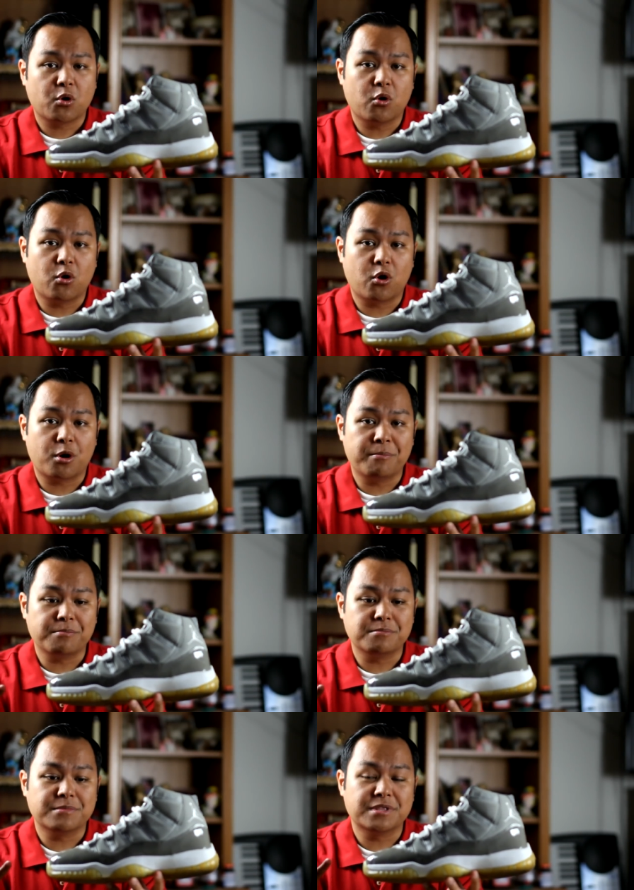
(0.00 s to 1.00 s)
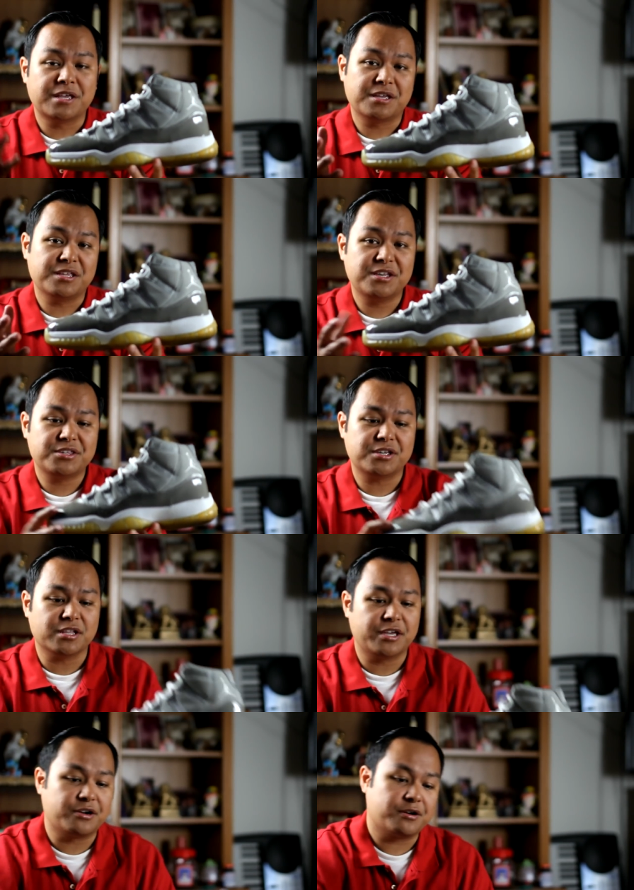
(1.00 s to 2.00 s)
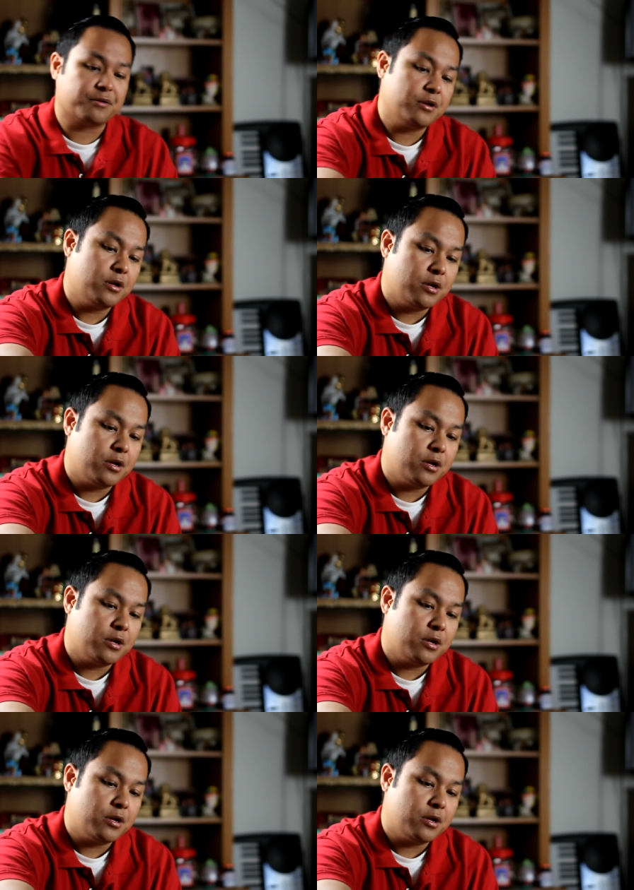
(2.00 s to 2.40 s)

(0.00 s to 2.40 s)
or Lincoln Easy Cleaner,